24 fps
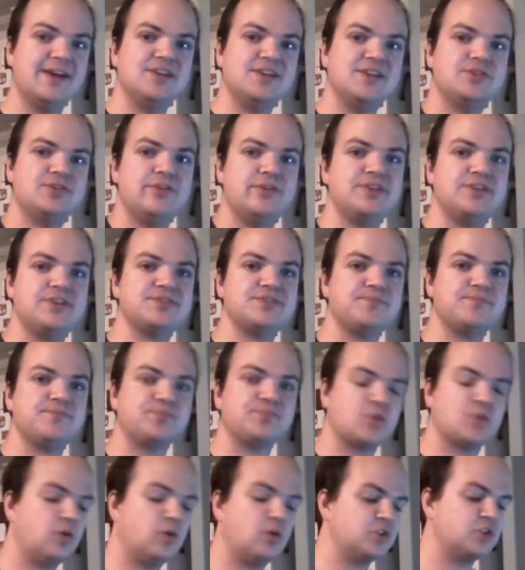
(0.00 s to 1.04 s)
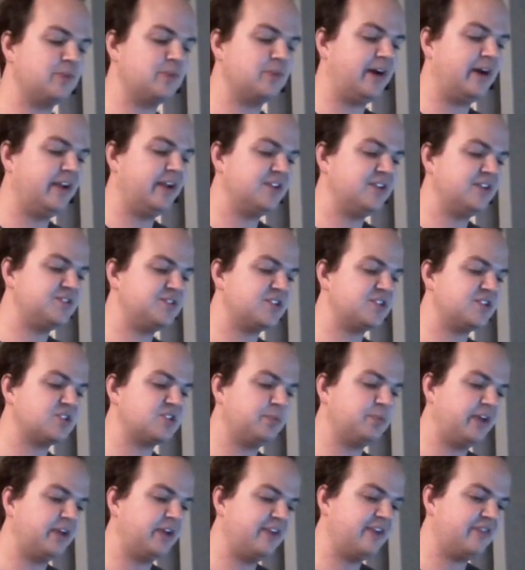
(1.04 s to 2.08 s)
So this Coredramon is 6 to
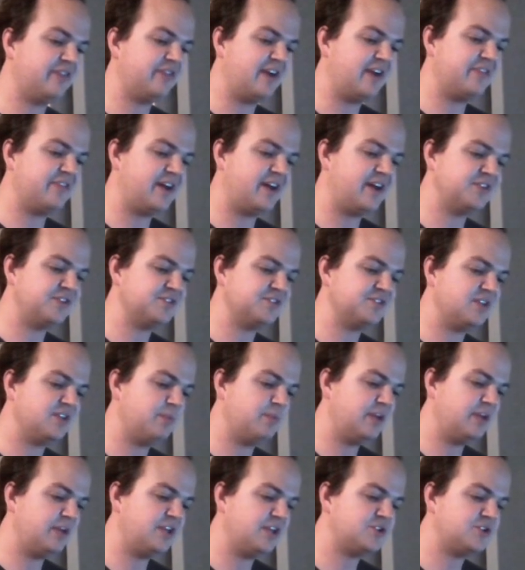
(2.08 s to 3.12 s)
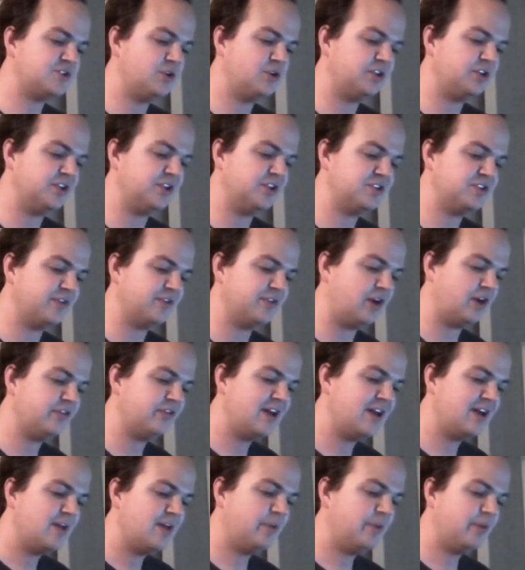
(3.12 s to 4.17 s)
play, 5000 DP, 2 to digivolve,
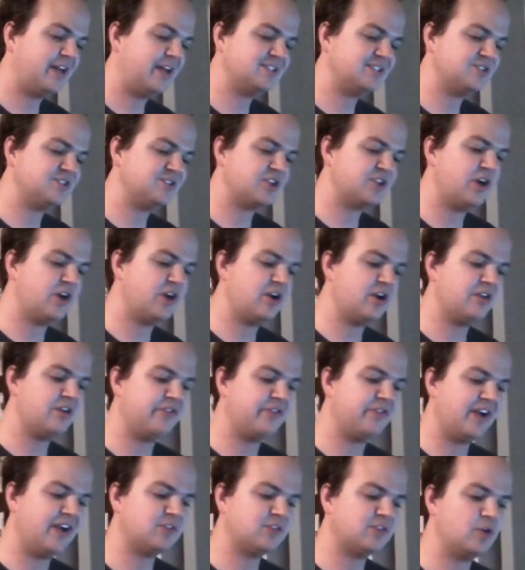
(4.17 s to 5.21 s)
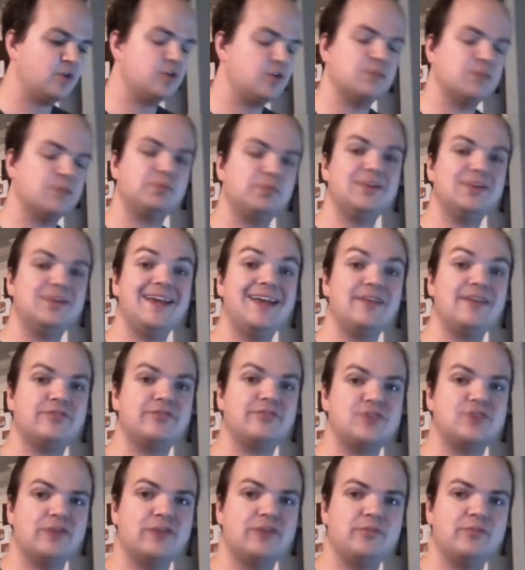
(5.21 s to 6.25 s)
but has a security effect where you can play it
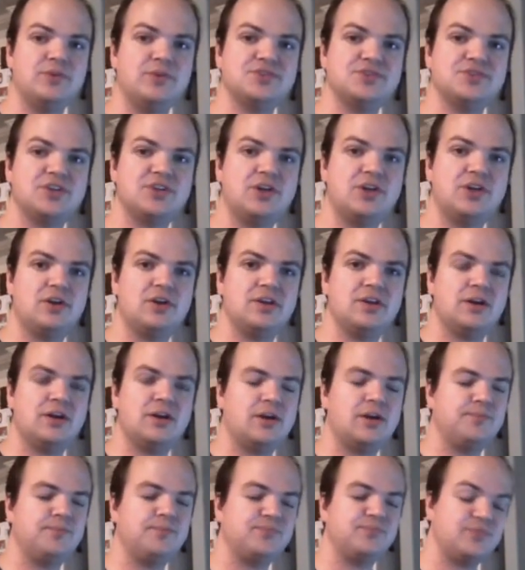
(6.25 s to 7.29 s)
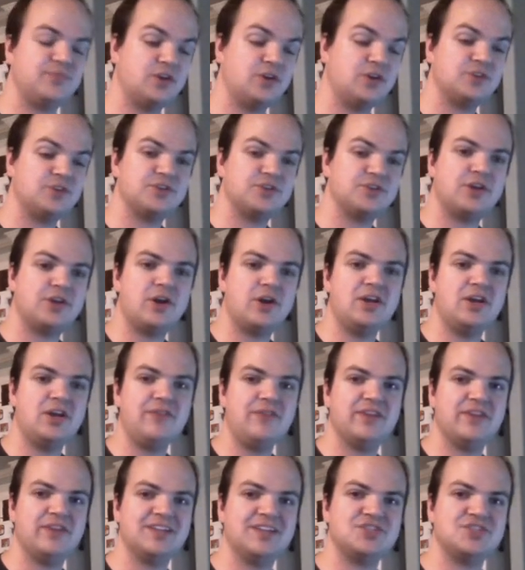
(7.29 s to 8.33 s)
straight from your security
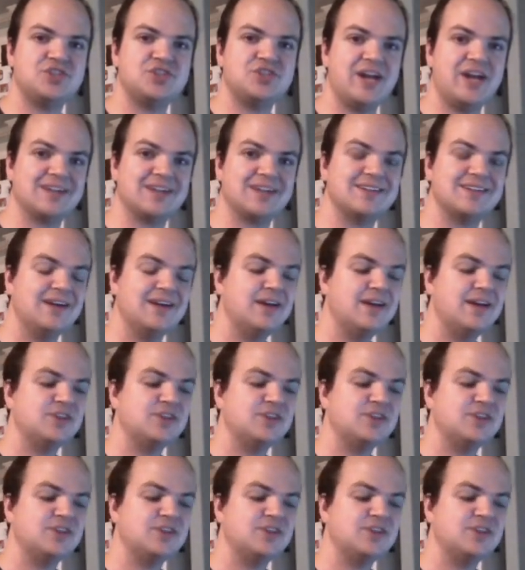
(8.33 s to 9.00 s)
if it gets checked.